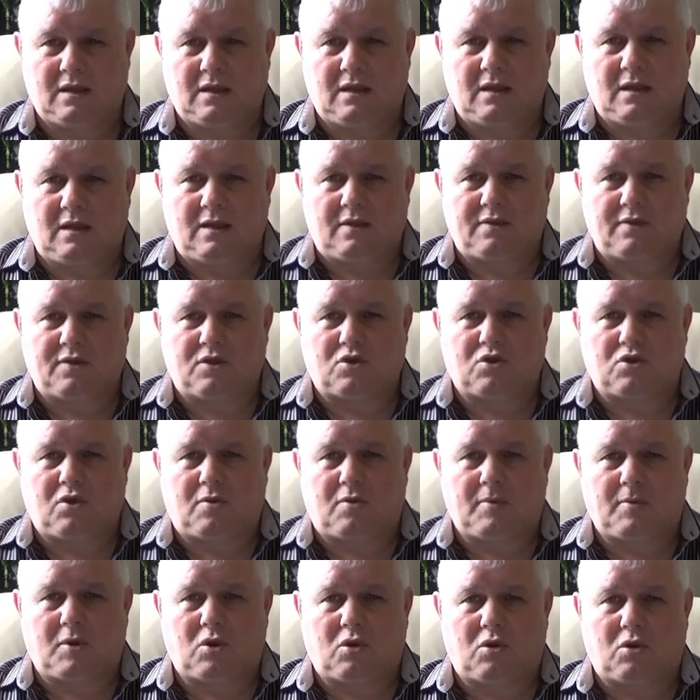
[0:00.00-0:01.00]
The
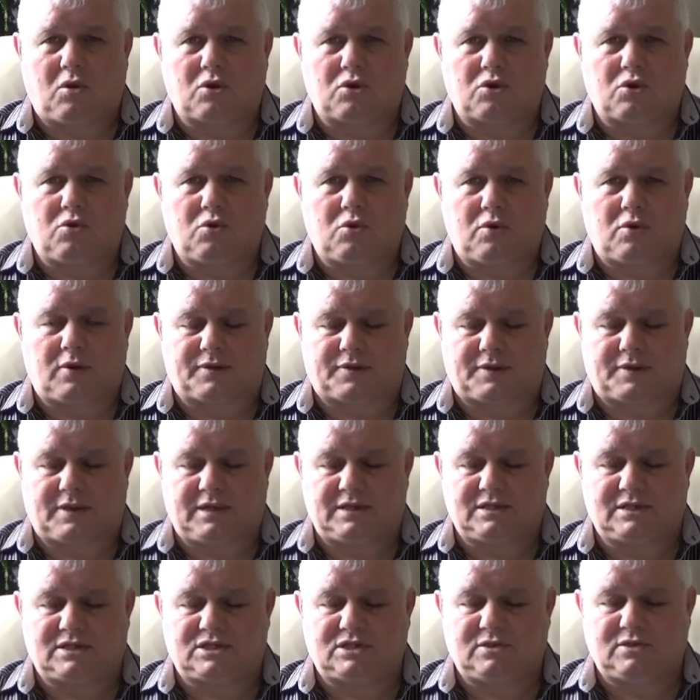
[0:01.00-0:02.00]
common law court
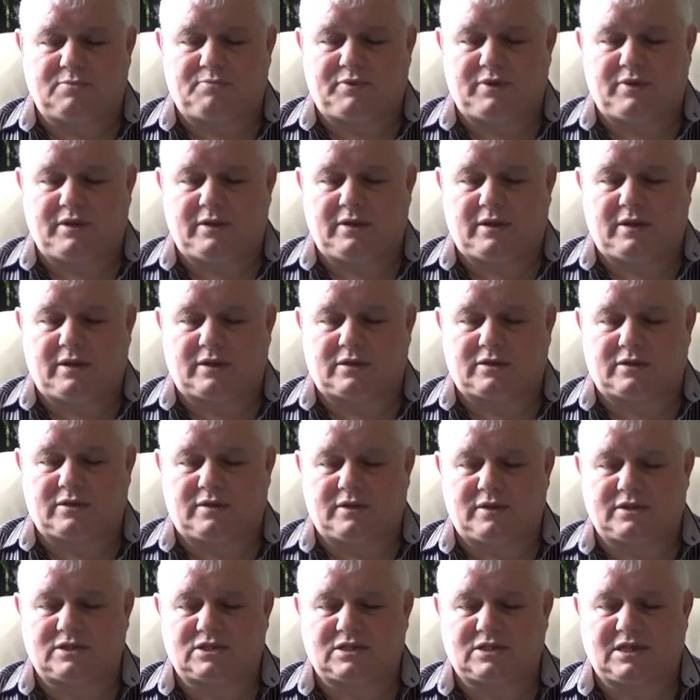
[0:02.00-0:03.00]
is superior to the
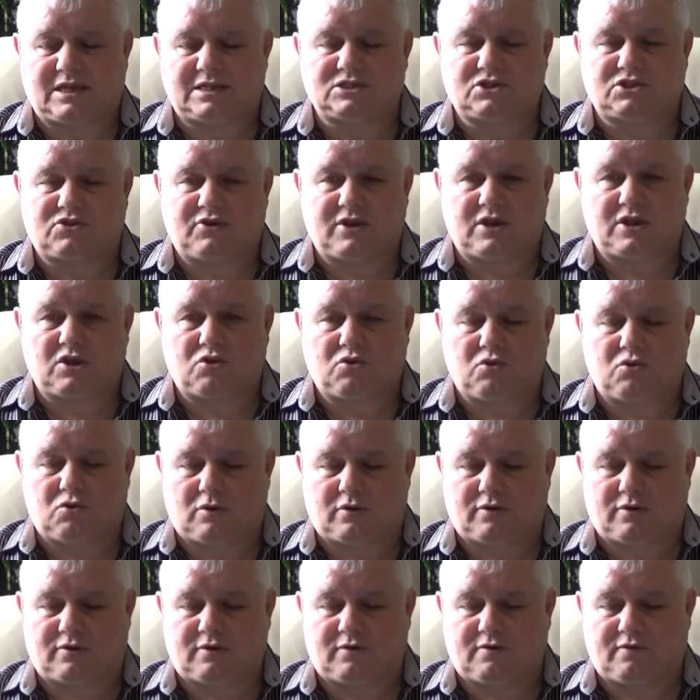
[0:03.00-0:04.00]
statutory
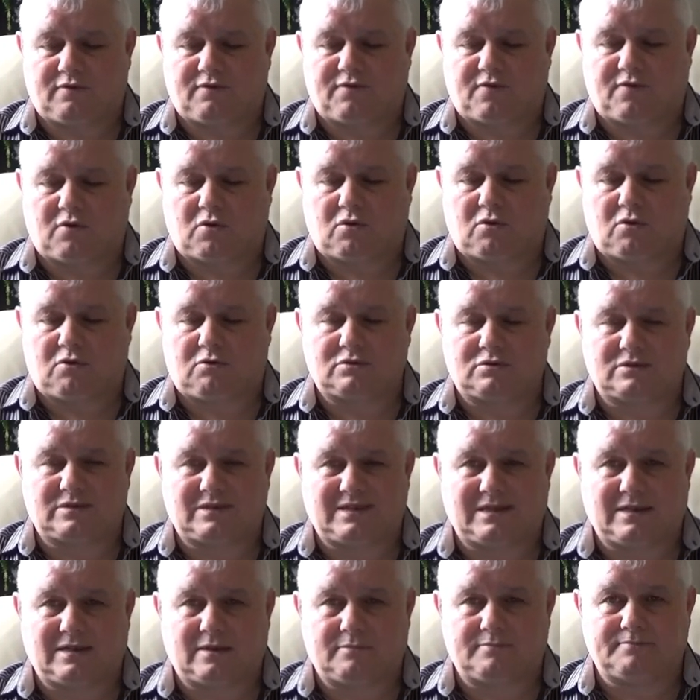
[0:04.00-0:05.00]
court for all
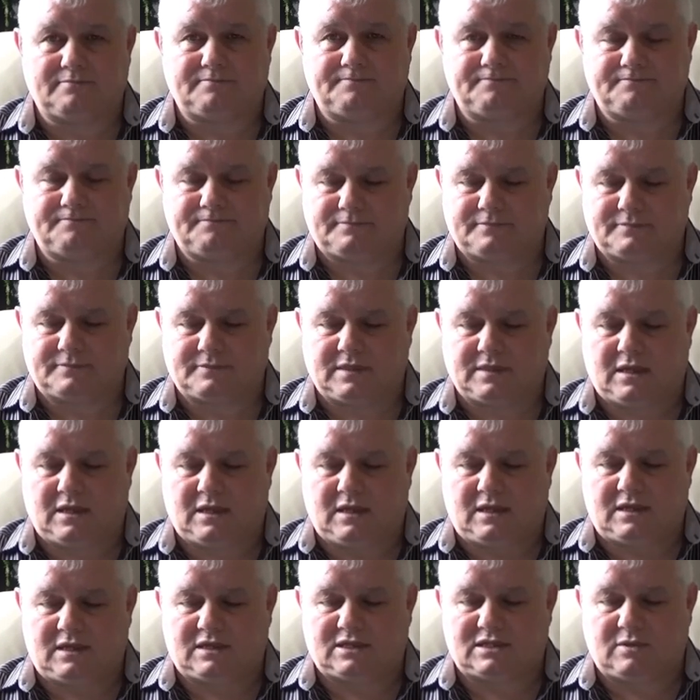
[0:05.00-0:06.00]
time,
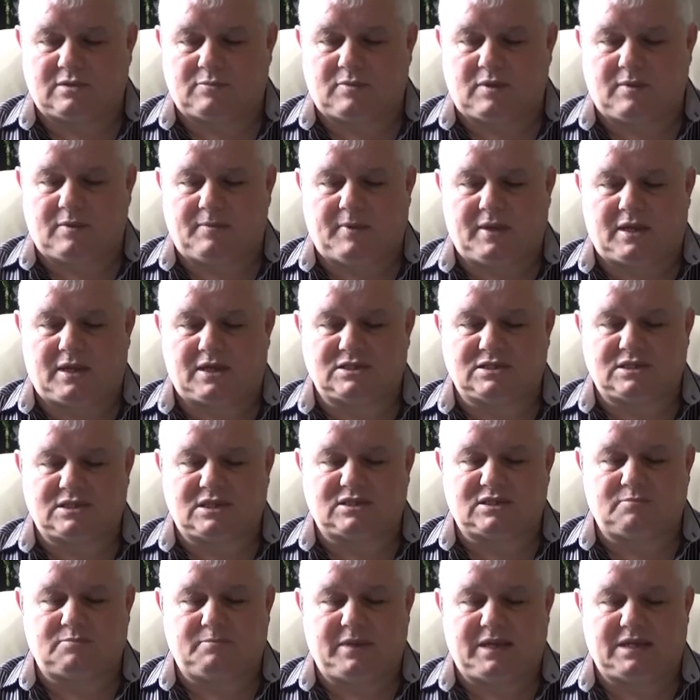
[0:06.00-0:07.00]
simply because it's
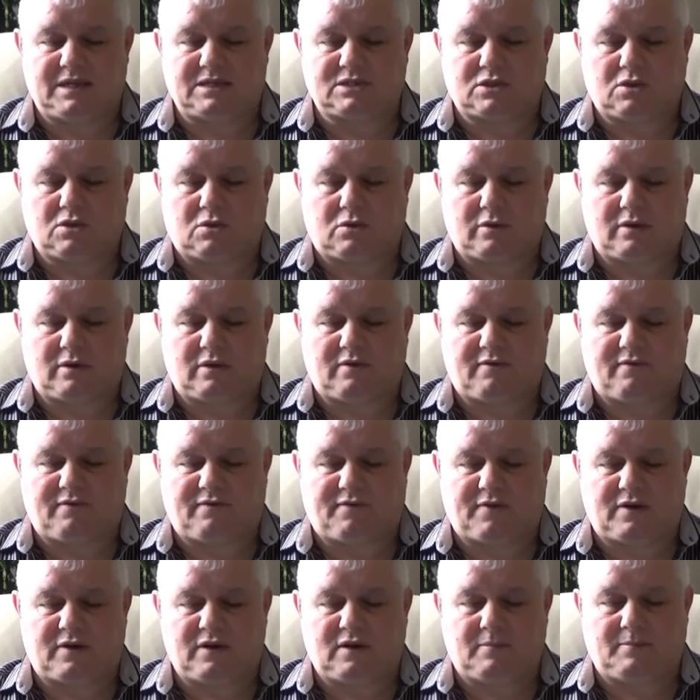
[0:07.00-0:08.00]
based on
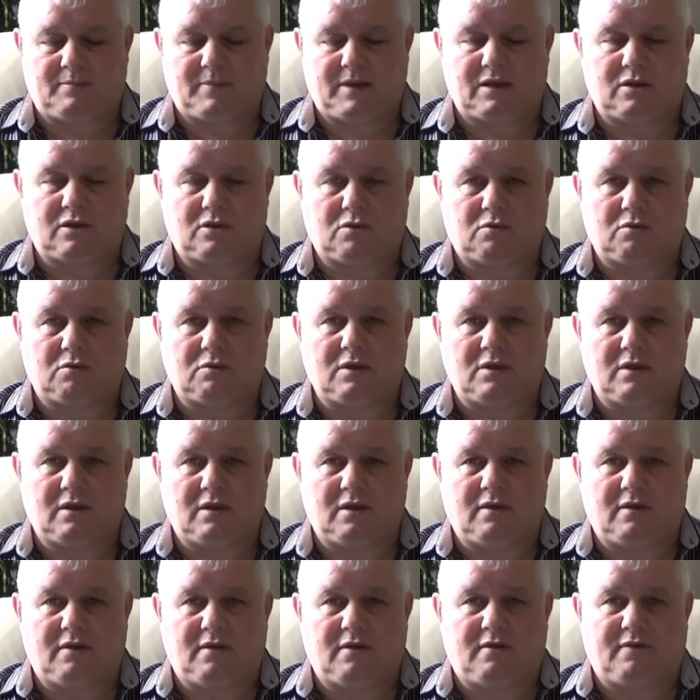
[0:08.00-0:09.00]
fundamental
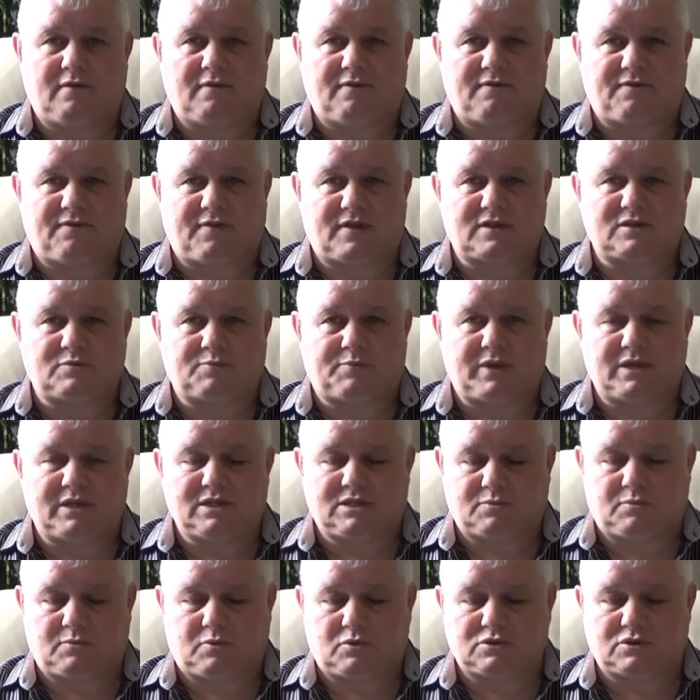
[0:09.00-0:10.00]
first
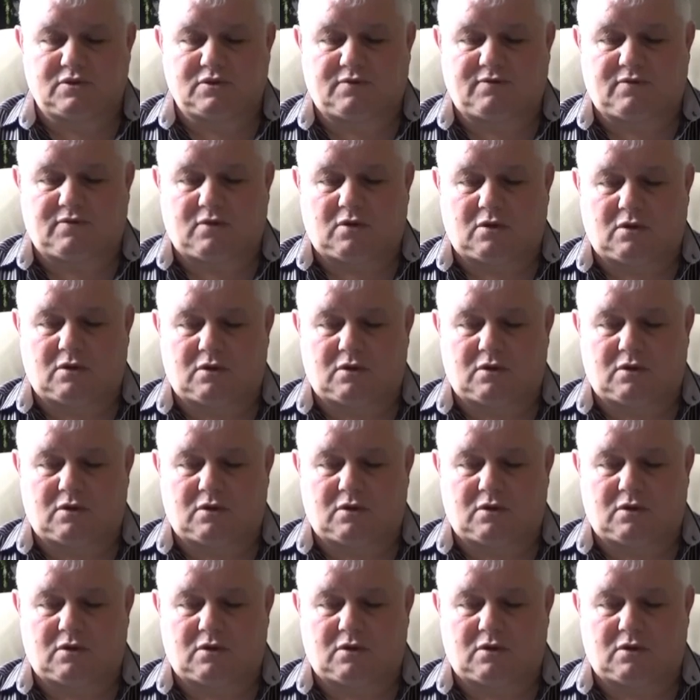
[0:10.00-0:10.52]
principles of law,